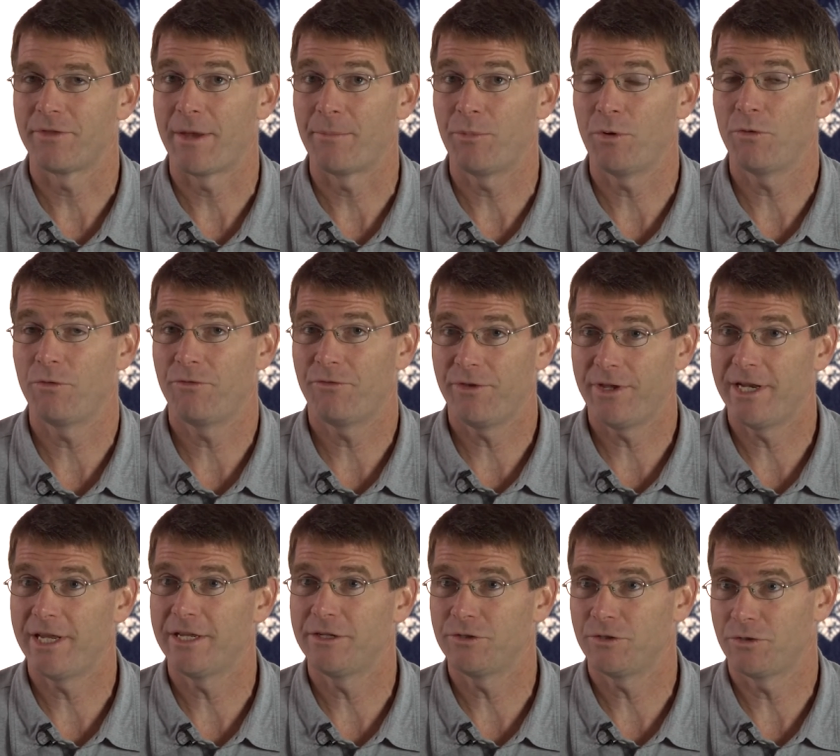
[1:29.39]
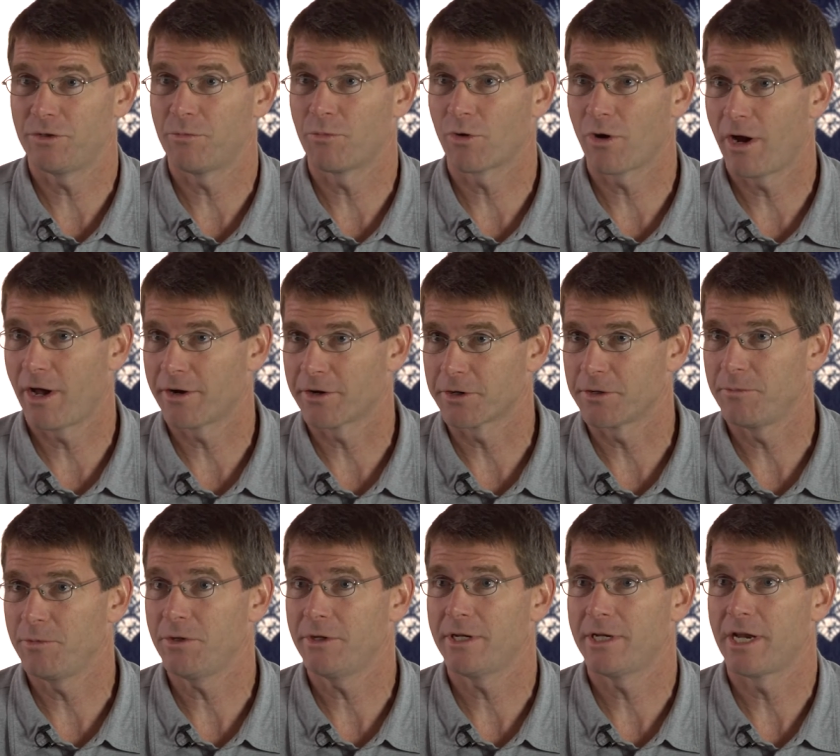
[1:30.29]
that both fit into the broader
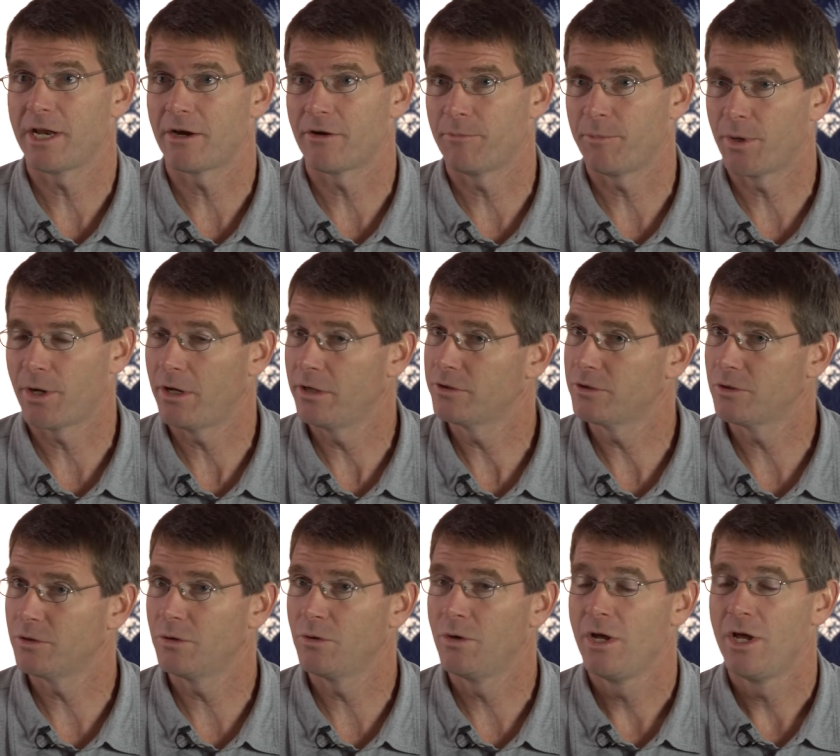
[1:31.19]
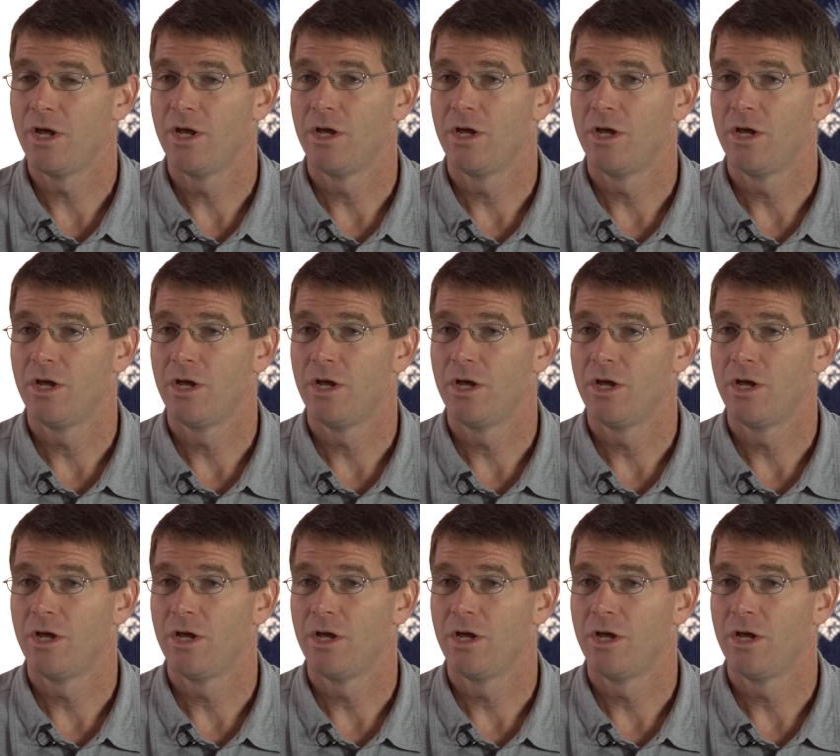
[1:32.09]
community narrative, but also